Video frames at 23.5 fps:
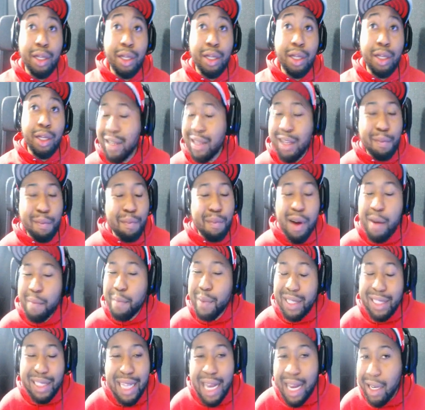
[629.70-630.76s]
Lil Pump
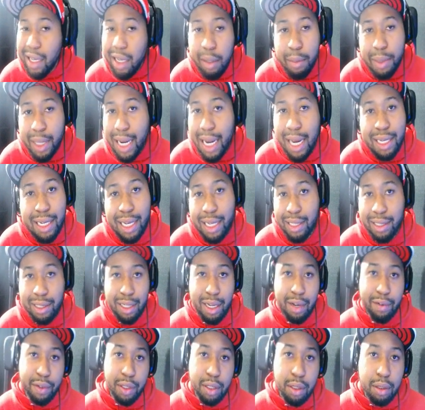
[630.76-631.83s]
is not coming to Hot
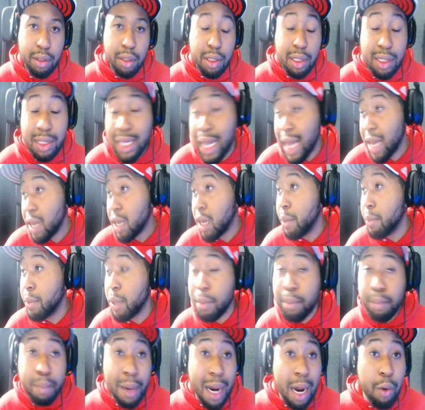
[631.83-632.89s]
97. He's not coming
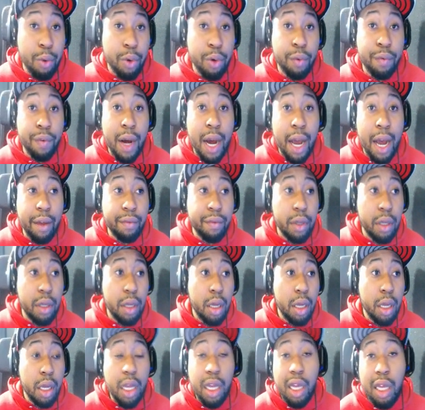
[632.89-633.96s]
to Power 105.
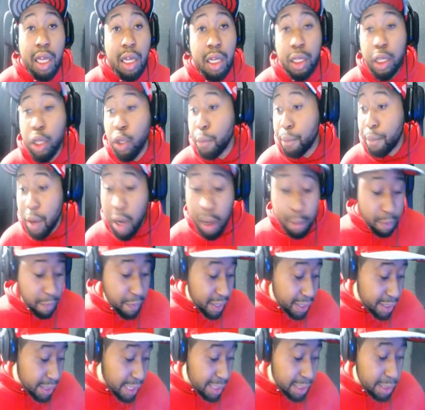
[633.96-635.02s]
Lil Pump, if I
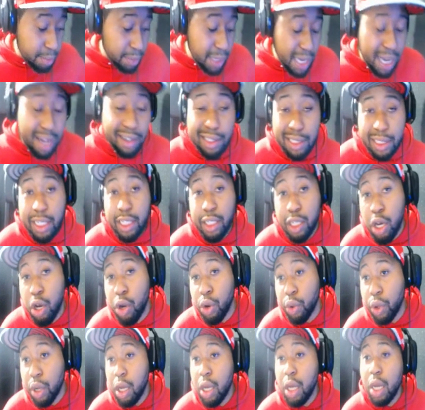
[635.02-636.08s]
text him now and say, yo,
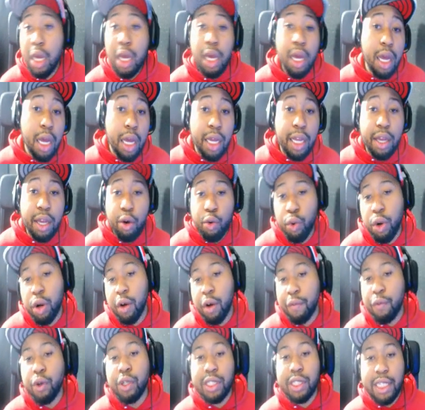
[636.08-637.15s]
well, of
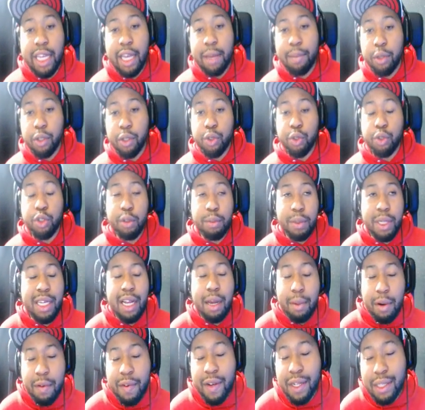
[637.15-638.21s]
course he can't be on social media now,
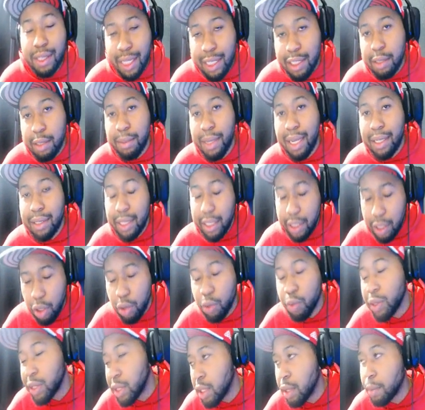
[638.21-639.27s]
but if I text him now and say, yo,
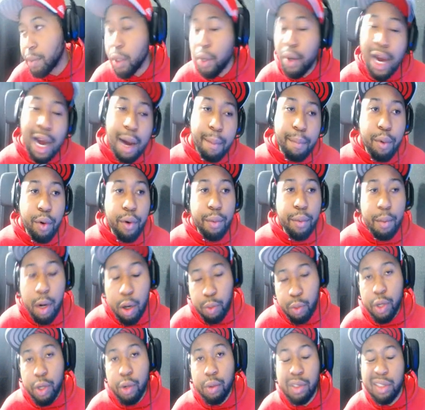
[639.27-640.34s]
what's up, yo, hop on, bro, we
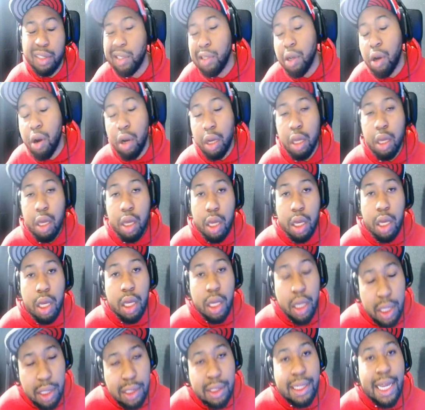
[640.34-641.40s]
gonna just talk.
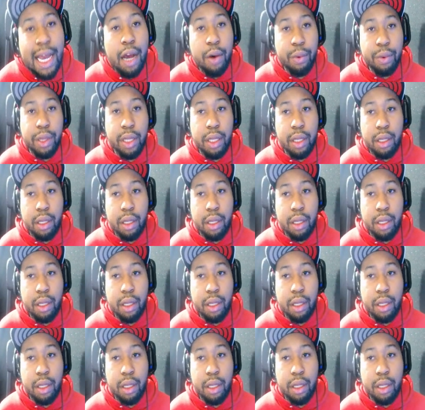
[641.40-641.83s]
He's down with it.